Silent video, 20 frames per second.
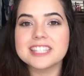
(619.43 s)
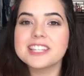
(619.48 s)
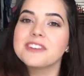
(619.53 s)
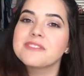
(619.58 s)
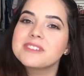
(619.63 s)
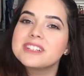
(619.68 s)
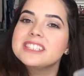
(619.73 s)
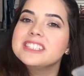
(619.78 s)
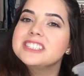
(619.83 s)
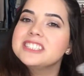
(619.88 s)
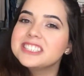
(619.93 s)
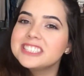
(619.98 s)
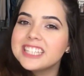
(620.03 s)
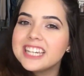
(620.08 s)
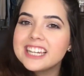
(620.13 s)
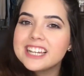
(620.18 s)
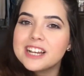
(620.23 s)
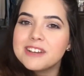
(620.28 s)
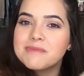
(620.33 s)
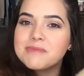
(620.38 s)
So I'm going to
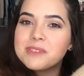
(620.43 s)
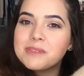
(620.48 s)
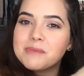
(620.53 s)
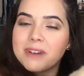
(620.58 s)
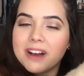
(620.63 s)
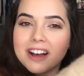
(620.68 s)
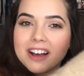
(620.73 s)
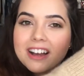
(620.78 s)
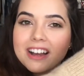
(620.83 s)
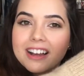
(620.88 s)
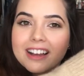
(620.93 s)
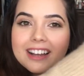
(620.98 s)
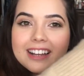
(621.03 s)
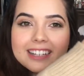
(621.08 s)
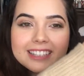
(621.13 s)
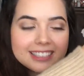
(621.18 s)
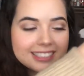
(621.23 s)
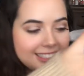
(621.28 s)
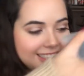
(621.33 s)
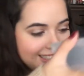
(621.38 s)
shake up the
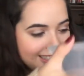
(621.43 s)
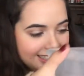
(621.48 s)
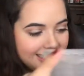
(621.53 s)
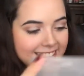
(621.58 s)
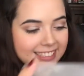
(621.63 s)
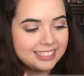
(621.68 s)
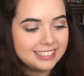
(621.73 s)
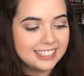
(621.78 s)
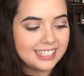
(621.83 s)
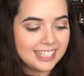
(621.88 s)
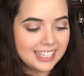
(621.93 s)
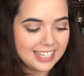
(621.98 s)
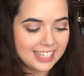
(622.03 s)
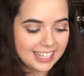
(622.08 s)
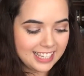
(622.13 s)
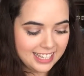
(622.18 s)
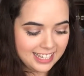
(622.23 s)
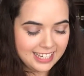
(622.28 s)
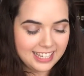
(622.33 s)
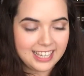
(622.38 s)
box,
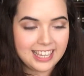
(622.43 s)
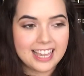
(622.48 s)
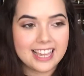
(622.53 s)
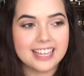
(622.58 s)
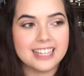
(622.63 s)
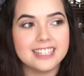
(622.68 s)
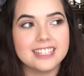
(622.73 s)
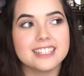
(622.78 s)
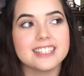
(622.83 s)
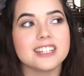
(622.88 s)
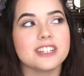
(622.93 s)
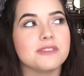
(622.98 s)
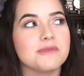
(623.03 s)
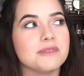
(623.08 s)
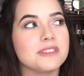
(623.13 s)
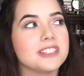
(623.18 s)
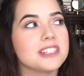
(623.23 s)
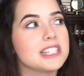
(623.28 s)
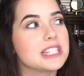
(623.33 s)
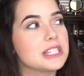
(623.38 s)
and
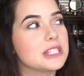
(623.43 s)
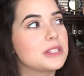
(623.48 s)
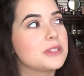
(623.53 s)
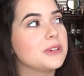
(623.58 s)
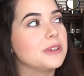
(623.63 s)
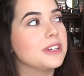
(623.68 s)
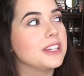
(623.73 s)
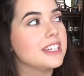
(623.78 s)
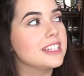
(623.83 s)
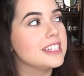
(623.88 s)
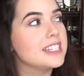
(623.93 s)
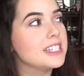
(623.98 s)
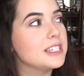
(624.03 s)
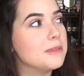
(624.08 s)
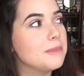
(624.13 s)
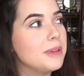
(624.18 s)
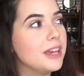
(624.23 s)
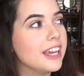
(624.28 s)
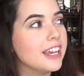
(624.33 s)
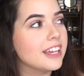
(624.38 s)
I'm just going
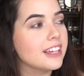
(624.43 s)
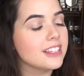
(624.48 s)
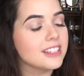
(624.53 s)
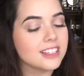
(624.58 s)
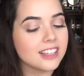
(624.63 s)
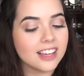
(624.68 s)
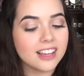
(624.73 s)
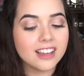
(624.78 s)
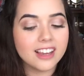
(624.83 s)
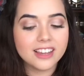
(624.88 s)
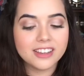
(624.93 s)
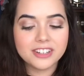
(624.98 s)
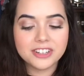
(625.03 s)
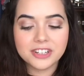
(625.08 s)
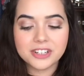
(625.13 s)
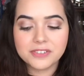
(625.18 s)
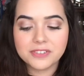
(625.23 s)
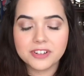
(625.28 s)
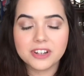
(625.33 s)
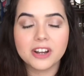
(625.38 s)
to pick. I
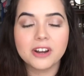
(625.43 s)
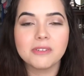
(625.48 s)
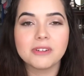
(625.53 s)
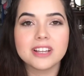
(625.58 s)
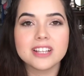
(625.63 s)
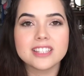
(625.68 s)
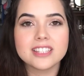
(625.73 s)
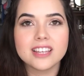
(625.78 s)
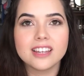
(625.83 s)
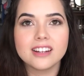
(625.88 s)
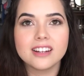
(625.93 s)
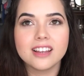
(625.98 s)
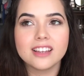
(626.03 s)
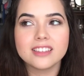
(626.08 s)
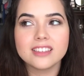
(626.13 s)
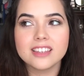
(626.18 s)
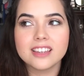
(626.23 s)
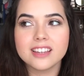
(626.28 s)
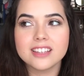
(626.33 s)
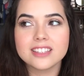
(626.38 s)
already forgot what I said. I
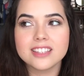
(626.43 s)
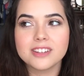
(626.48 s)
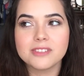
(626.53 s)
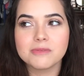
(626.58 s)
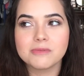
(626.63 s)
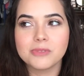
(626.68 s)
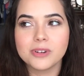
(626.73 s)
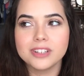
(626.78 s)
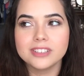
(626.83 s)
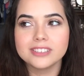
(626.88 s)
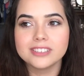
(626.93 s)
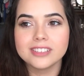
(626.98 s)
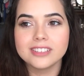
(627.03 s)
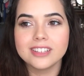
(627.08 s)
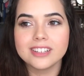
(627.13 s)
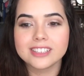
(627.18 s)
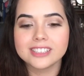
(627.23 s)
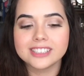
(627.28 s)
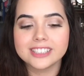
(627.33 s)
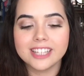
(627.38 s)
think I said one
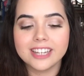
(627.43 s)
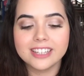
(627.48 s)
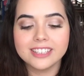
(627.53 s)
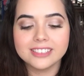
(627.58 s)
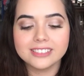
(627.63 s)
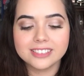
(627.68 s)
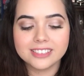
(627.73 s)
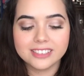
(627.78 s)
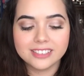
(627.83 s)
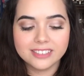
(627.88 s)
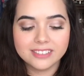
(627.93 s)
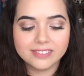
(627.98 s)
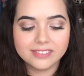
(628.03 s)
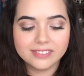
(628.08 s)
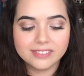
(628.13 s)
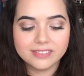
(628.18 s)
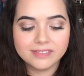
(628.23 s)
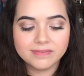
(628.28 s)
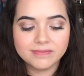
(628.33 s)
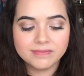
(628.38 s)
deluxe size
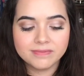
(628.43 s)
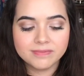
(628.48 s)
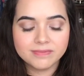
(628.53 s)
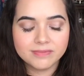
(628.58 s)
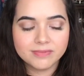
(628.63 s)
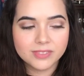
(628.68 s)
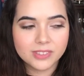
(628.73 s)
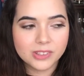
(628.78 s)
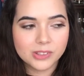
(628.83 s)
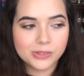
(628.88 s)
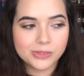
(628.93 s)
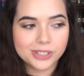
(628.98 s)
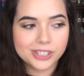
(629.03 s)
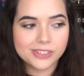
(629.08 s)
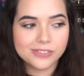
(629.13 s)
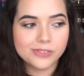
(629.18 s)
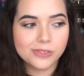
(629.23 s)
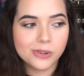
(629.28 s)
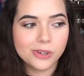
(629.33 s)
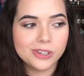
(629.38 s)
and
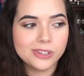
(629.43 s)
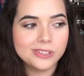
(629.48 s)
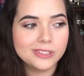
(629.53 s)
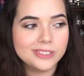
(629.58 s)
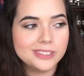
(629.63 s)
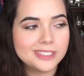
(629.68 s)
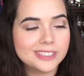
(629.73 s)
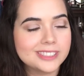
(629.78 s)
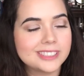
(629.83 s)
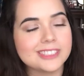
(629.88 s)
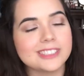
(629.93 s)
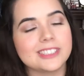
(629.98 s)
3 foils.